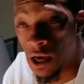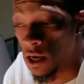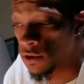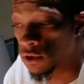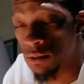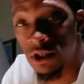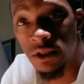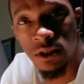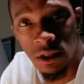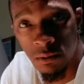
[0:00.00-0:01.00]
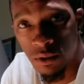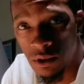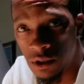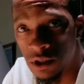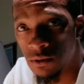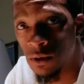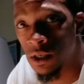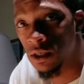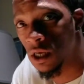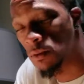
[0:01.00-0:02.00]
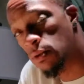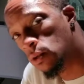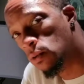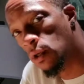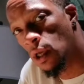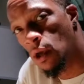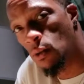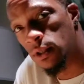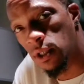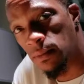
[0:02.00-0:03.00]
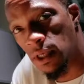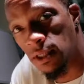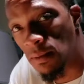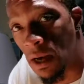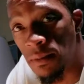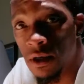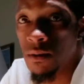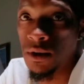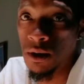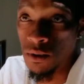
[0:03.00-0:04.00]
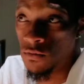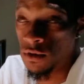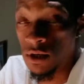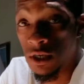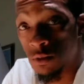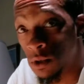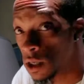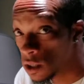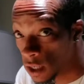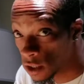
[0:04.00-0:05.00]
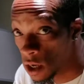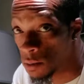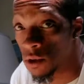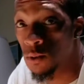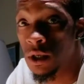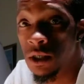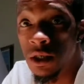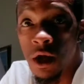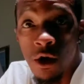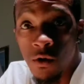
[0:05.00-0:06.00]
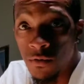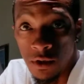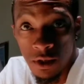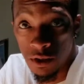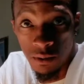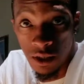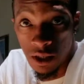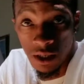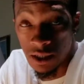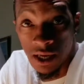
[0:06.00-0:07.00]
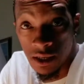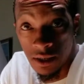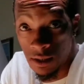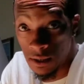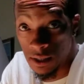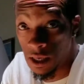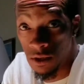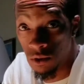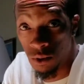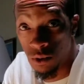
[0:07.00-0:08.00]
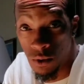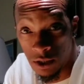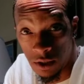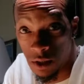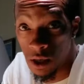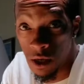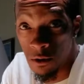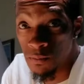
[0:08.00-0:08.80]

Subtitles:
This will be just a simple energy reading to help you with some things that might be coming up over the next week, next couple of weeks. Hopefully this will be things that can take you through the rest of the year.